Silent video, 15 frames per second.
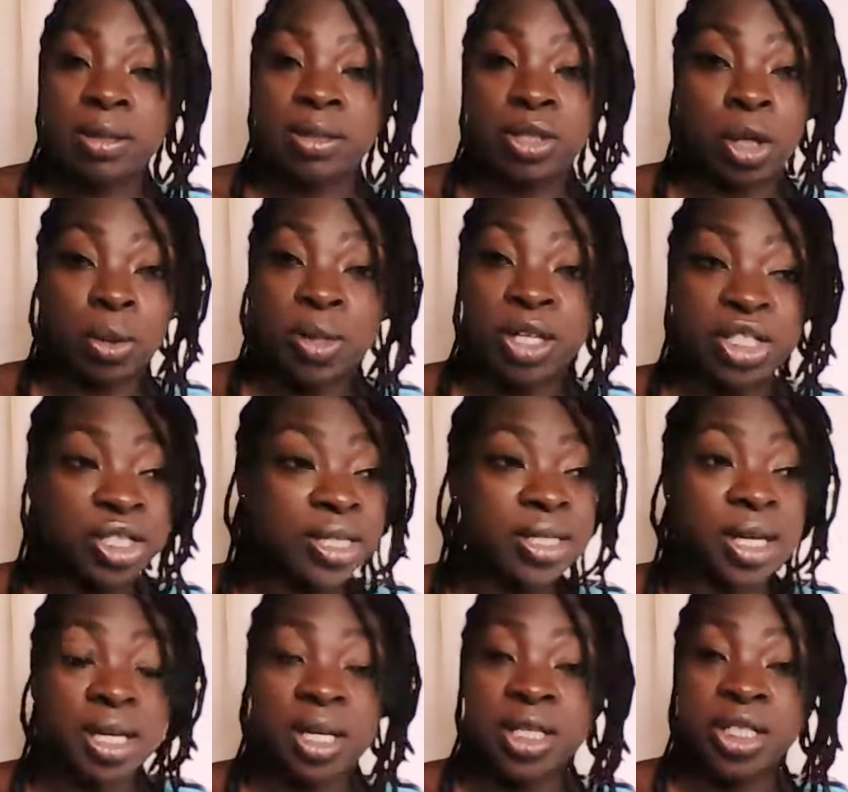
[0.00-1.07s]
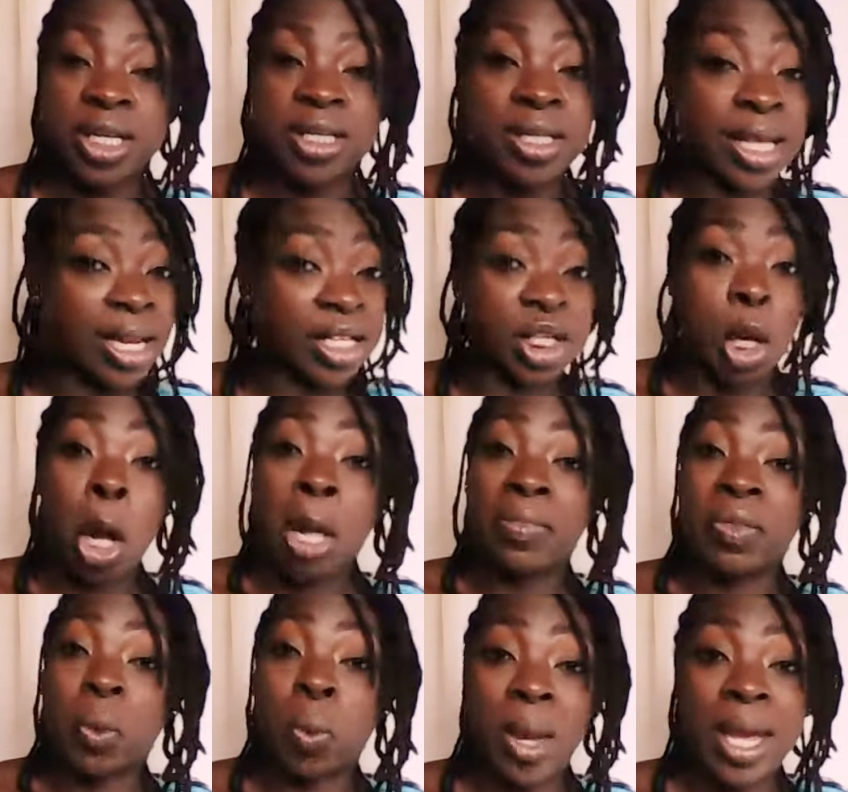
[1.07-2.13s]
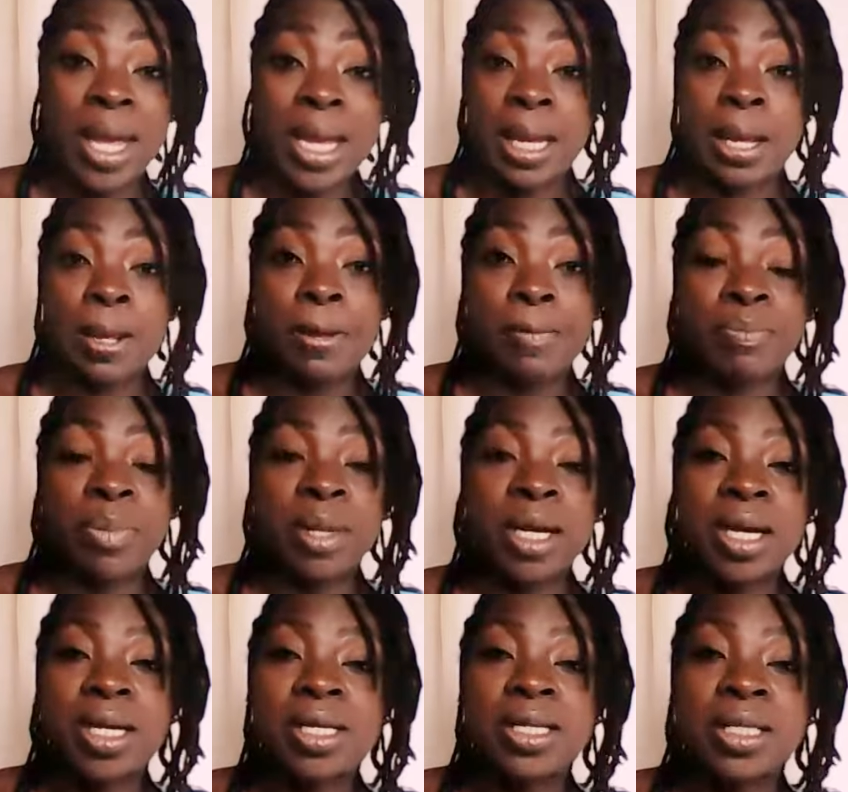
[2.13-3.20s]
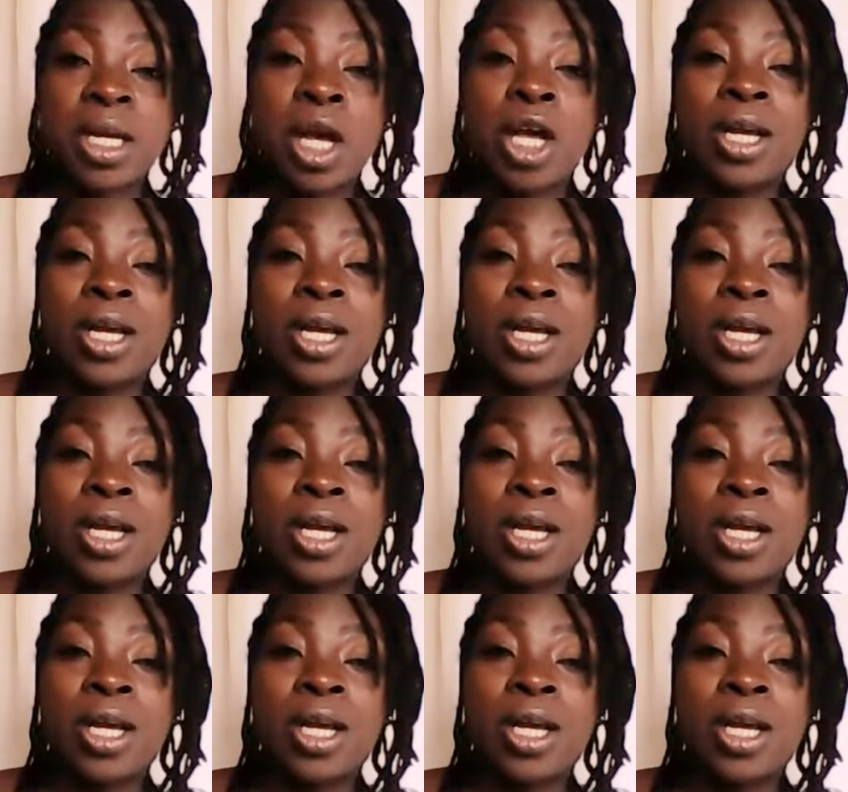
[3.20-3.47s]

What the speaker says: Know that she's going to that it's on the way. Because